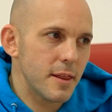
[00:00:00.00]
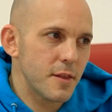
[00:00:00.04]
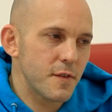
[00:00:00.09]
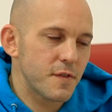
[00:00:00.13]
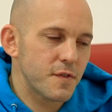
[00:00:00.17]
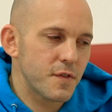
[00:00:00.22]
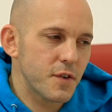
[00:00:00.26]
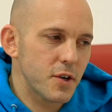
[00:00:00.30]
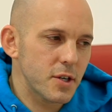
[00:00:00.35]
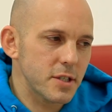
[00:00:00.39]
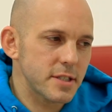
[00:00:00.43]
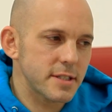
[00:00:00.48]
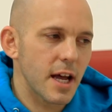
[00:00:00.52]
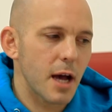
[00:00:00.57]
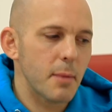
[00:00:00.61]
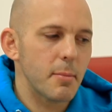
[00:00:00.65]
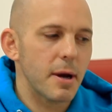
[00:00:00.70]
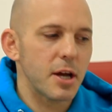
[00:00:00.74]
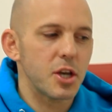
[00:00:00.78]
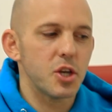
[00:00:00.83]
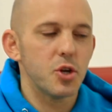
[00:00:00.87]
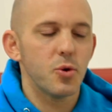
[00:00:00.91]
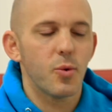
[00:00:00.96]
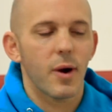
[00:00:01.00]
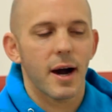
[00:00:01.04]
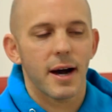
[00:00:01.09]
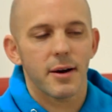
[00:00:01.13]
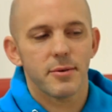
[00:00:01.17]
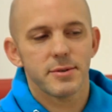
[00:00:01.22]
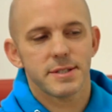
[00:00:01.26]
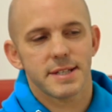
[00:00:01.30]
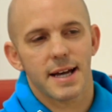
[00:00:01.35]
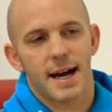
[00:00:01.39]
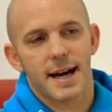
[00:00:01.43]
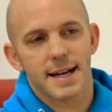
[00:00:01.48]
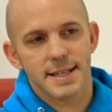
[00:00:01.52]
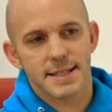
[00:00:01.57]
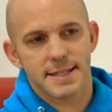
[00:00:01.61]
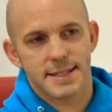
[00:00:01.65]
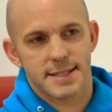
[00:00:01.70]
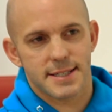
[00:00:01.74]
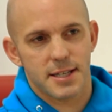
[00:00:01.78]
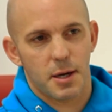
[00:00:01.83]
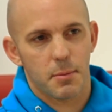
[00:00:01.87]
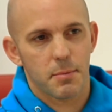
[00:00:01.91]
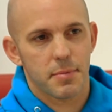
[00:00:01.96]
The first time I knew I was on to
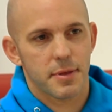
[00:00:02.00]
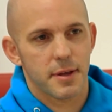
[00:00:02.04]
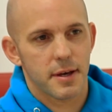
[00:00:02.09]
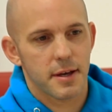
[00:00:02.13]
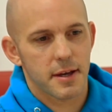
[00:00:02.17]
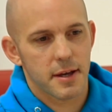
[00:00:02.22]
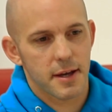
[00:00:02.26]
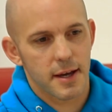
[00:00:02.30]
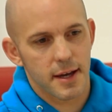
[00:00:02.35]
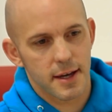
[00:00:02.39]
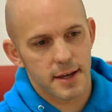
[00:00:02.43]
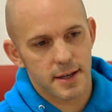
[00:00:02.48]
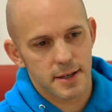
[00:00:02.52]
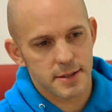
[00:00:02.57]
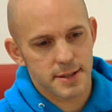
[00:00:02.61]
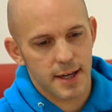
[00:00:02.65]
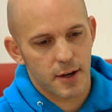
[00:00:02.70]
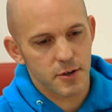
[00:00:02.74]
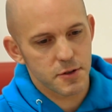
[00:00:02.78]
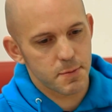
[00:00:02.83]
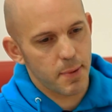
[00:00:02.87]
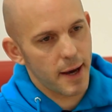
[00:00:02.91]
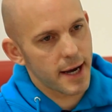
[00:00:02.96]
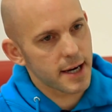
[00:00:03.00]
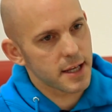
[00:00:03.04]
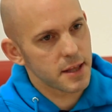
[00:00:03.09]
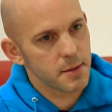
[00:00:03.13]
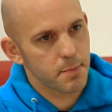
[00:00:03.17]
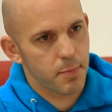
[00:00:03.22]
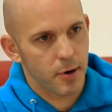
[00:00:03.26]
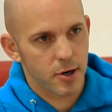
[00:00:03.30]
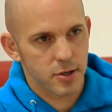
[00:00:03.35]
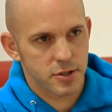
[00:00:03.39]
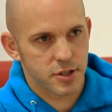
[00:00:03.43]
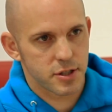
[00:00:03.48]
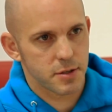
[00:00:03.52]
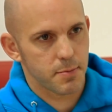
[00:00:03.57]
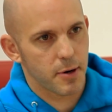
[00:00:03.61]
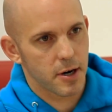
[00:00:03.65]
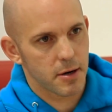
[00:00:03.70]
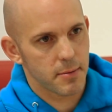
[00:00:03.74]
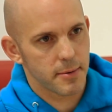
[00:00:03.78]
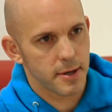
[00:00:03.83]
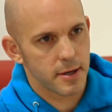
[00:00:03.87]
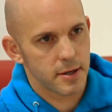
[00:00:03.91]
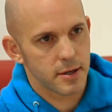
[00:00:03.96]
something is I was back in the parts
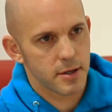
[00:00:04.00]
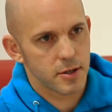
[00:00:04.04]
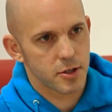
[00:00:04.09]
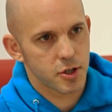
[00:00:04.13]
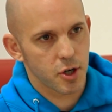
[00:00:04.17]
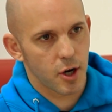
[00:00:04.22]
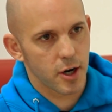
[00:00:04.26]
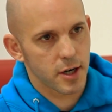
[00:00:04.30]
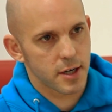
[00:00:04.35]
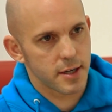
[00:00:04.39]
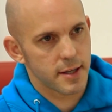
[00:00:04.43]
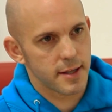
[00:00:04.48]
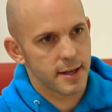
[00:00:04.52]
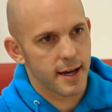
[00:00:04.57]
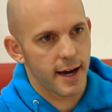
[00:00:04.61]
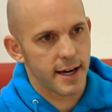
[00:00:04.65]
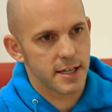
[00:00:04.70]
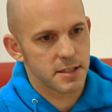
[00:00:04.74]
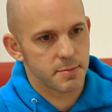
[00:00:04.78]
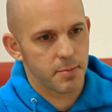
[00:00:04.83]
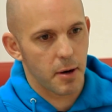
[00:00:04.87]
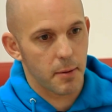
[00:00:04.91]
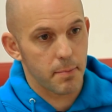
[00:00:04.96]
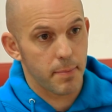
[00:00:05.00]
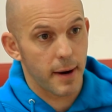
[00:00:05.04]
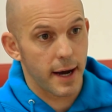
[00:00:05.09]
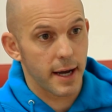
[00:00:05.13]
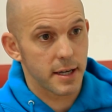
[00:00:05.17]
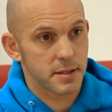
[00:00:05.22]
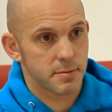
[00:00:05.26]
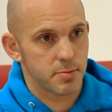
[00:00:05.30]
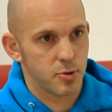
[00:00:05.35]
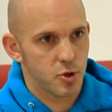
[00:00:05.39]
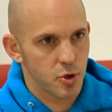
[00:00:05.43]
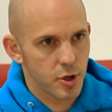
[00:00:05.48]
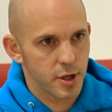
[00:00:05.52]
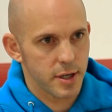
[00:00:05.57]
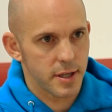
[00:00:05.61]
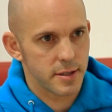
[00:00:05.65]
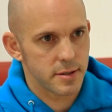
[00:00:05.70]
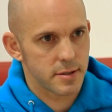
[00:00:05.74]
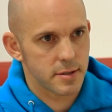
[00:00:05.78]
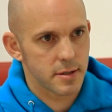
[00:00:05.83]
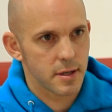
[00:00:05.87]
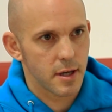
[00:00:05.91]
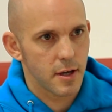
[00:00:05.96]
department talking to the guys about buying some new
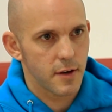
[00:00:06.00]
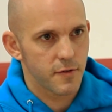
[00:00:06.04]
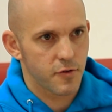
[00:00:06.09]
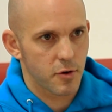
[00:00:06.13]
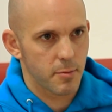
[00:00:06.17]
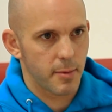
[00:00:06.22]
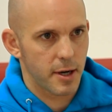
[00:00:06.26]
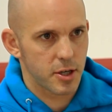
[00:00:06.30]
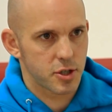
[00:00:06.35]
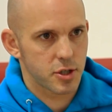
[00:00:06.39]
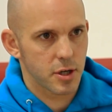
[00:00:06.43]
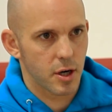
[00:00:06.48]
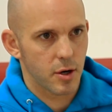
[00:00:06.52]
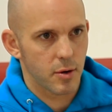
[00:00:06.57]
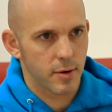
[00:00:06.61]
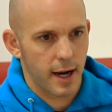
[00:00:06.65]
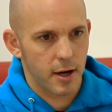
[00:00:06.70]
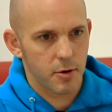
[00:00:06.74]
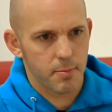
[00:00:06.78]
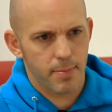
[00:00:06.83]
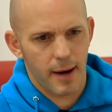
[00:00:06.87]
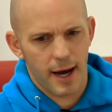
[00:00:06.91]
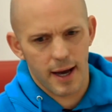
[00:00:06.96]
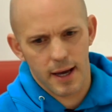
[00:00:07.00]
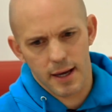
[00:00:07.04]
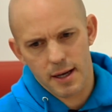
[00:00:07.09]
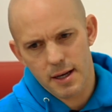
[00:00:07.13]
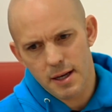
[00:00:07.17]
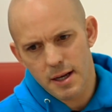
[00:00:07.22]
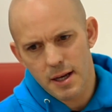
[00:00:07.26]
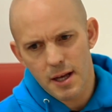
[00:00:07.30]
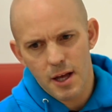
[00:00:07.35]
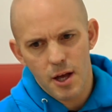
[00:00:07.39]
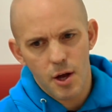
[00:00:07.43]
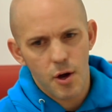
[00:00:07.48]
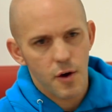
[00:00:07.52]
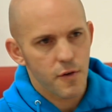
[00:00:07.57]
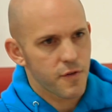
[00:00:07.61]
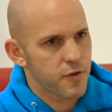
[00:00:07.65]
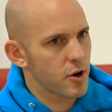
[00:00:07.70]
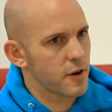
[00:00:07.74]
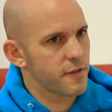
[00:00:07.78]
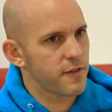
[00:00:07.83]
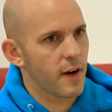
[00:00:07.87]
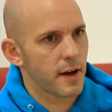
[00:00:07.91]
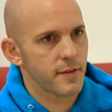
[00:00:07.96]
hoodies for my show. And I'd buy
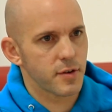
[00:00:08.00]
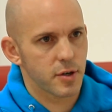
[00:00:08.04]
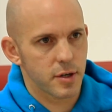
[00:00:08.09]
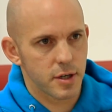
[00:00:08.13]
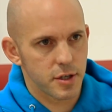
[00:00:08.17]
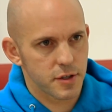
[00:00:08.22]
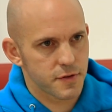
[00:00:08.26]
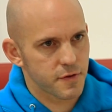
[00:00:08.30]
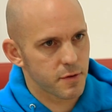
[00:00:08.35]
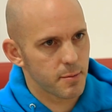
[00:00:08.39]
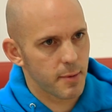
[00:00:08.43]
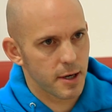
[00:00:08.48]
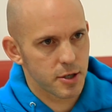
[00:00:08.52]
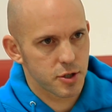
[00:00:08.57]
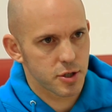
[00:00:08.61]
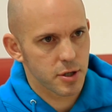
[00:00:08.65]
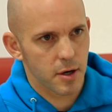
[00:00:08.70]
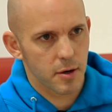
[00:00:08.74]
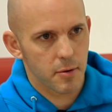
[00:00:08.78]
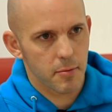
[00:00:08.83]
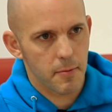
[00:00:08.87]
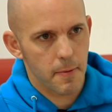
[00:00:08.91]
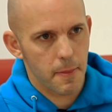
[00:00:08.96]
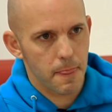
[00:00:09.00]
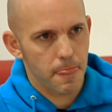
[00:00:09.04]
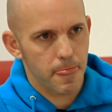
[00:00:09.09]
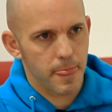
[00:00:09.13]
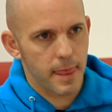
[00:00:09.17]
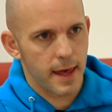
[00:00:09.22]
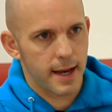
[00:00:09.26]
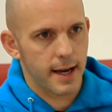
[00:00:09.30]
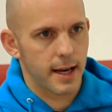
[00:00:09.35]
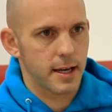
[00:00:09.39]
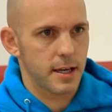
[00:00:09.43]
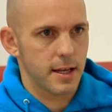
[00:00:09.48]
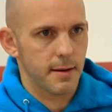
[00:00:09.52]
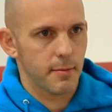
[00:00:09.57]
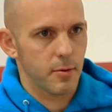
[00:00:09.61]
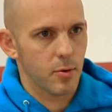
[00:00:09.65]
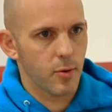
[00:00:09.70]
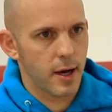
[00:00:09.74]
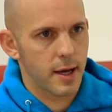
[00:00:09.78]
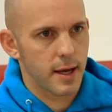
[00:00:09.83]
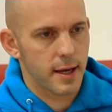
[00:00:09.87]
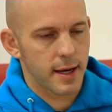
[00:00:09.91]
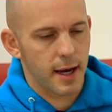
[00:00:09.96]
4 or 5 hoodies for my show, and I'd give them
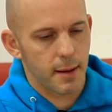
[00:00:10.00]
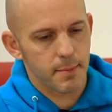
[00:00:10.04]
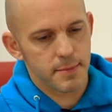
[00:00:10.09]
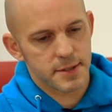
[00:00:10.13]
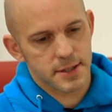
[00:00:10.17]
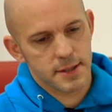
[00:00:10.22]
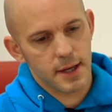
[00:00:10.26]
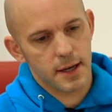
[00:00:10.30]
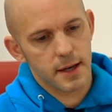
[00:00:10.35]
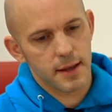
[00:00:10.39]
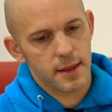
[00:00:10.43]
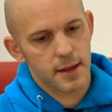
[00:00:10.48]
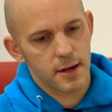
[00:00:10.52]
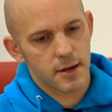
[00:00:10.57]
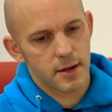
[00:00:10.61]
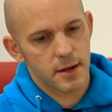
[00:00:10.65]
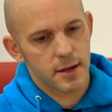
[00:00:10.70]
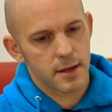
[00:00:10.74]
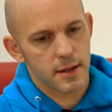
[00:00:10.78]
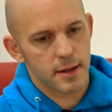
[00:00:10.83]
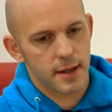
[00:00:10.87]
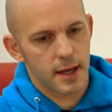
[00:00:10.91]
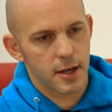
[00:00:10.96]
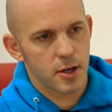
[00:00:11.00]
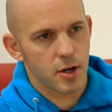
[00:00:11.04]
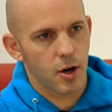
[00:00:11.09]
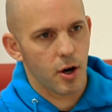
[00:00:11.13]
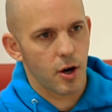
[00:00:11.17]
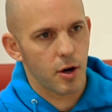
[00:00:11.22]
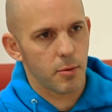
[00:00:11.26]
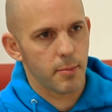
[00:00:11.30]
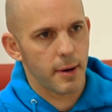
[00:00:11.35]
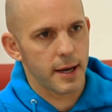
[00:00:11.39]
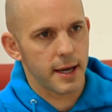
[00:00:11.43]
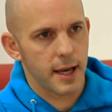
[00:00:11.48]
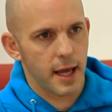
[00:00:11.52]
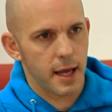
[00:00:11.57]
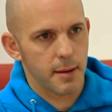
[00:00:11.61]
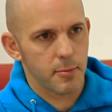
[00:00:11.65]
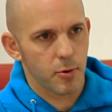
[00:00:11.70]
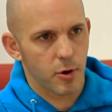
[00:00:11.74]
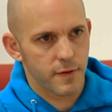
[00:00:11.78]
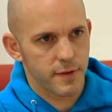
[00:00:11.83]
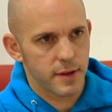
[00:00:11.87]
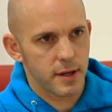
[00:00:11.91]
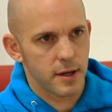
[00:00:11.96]
away. And I'm sitting there, and they'd call my name
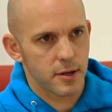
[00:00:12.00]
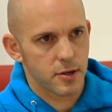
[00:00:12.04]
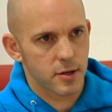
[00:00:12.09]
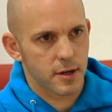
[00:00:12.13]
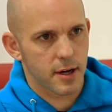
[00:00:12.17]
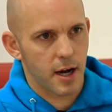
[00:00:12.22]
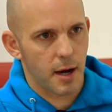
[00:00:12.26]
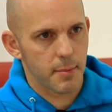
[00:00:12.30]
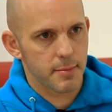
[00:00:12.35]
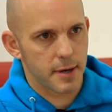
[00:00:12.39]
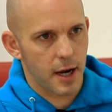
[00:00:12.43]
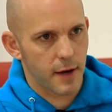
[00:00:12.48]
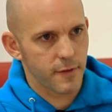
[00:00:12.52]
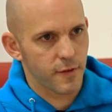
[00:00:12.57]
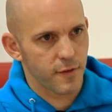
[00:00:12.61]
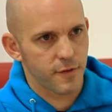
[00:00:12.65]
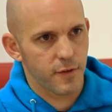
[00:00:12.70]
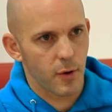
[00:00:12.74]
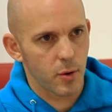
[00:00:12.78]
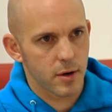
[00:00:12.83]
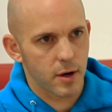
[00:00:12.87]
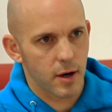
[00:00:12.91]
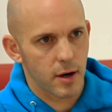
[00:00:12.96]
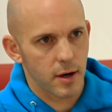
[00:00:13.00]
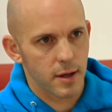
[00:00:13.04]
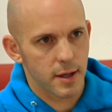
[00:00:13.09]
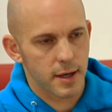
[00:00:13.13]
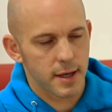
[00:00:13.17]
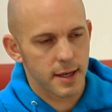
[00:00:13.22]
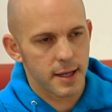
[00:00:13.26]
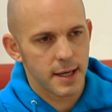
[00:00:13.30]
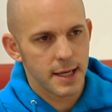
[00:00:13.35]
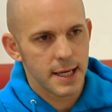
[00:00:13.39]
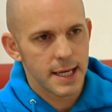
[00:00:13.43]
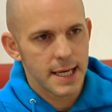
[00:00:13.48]
over the intercom that I have a phone call. And